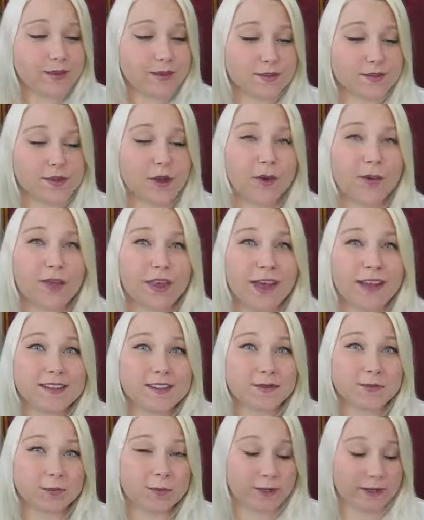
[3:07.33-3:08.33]
So
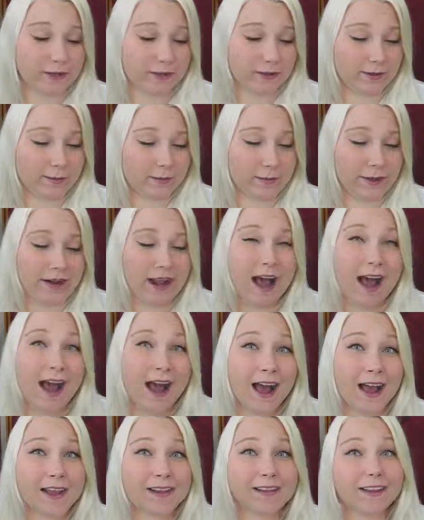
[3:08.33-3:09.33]
that's weird, but
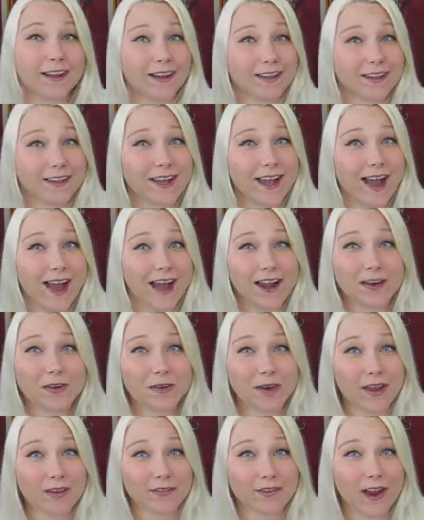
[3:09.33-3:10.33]
luckily I
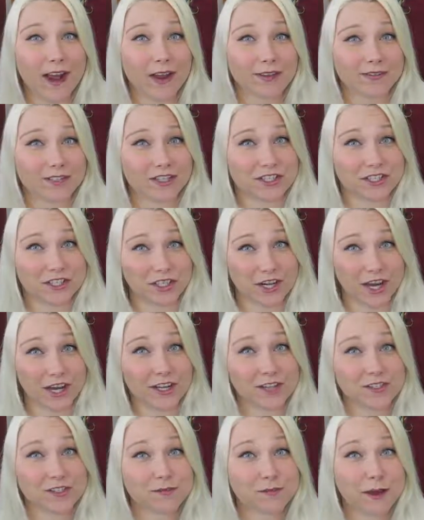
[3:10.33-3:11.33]
don't ever have to
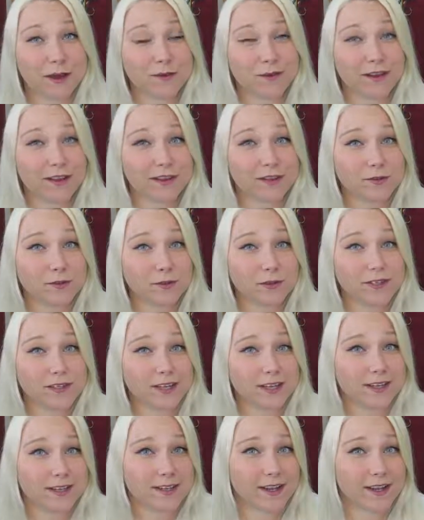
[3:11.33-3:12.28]
change my regulatory setting.